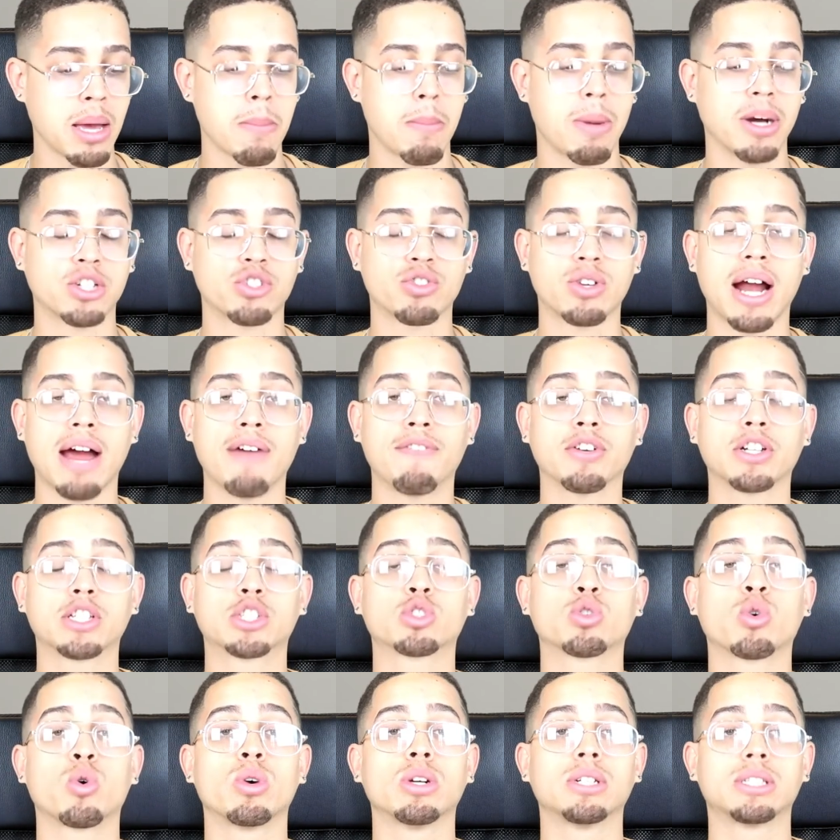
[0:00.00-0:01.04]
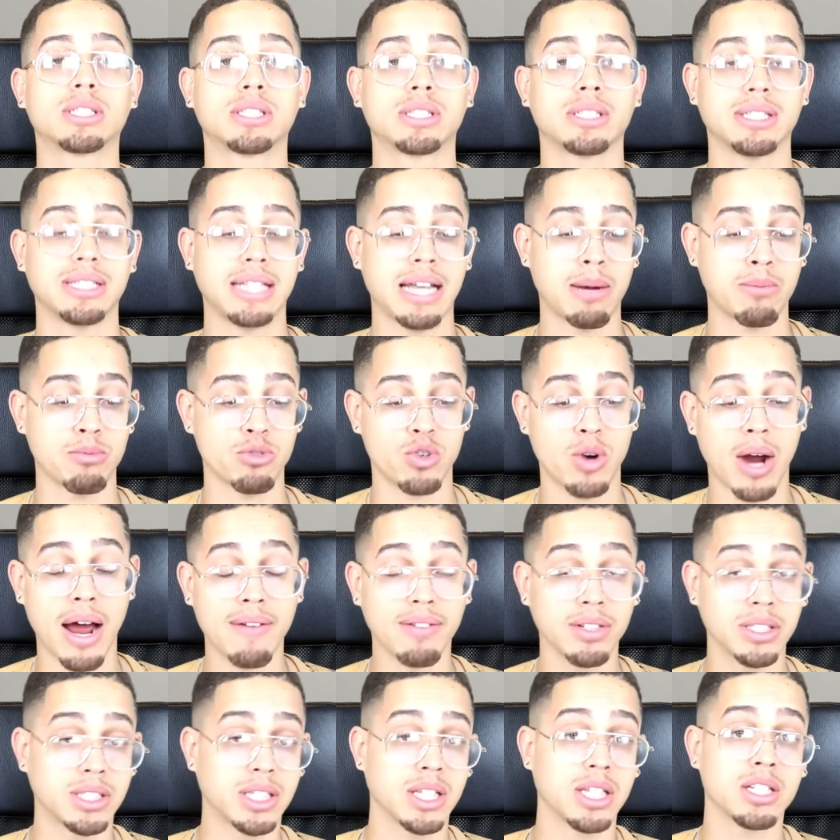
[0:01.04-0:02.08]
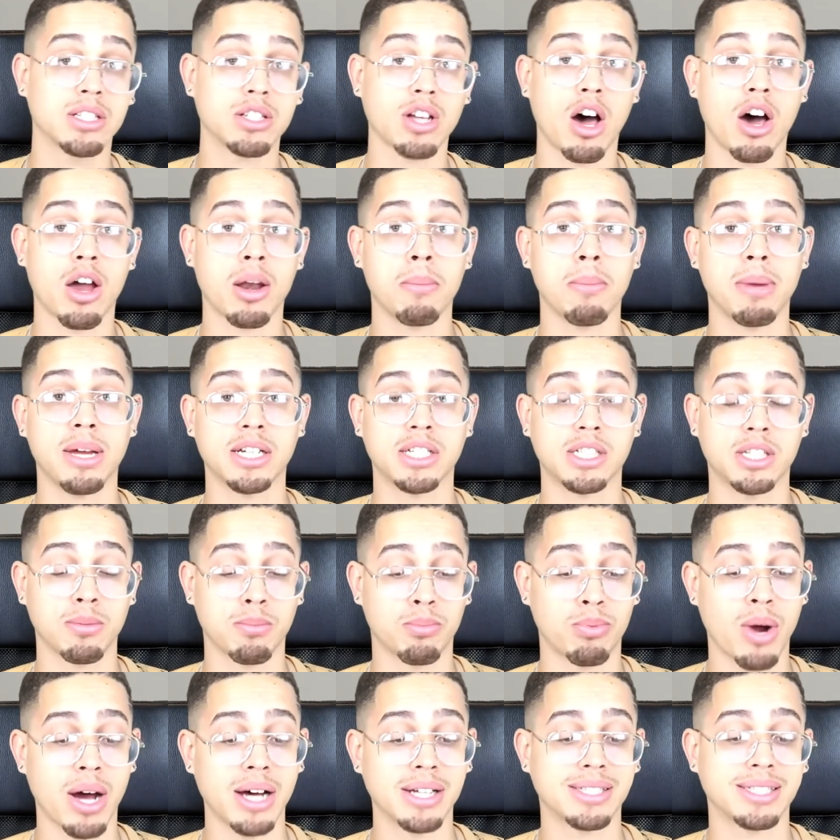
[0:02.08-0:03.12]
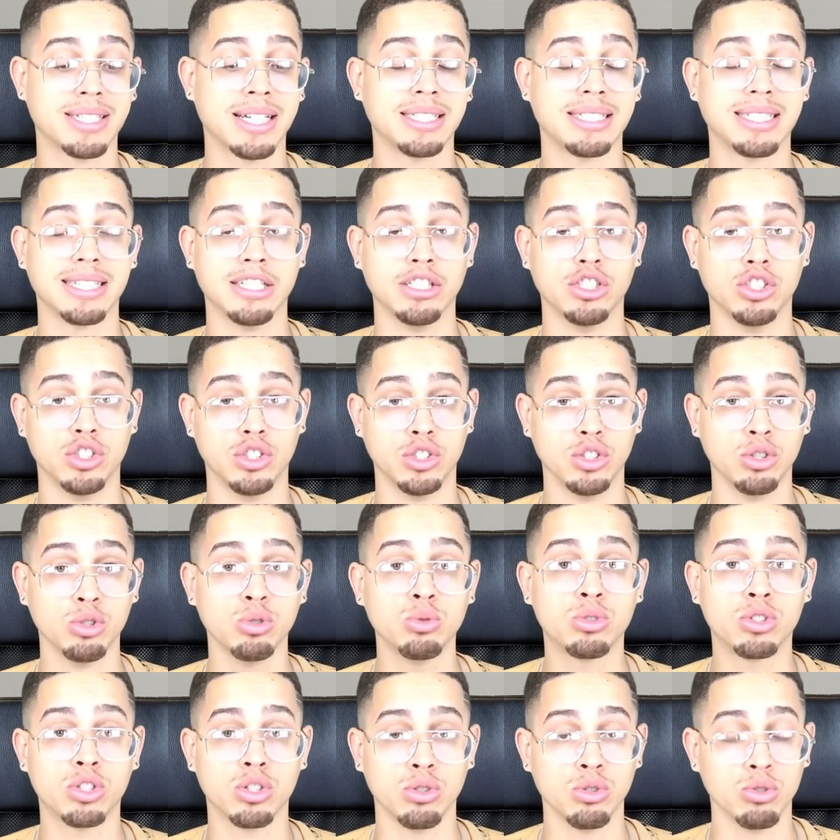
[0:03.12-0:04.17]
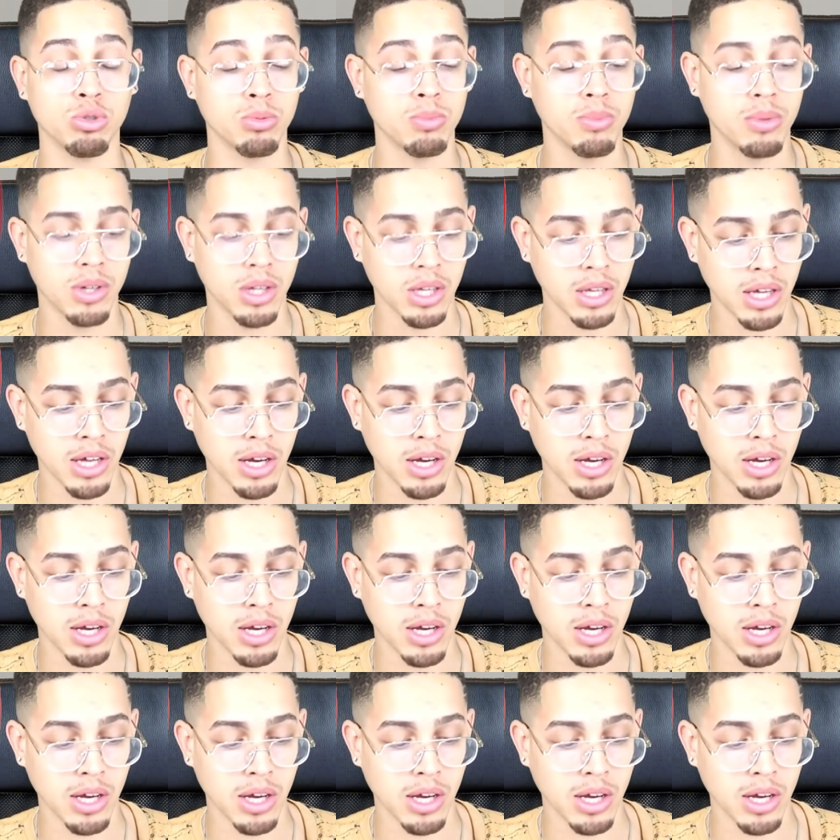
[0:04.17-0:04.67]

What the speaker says: My traffic source that I'm driving to this automation process is YouTube,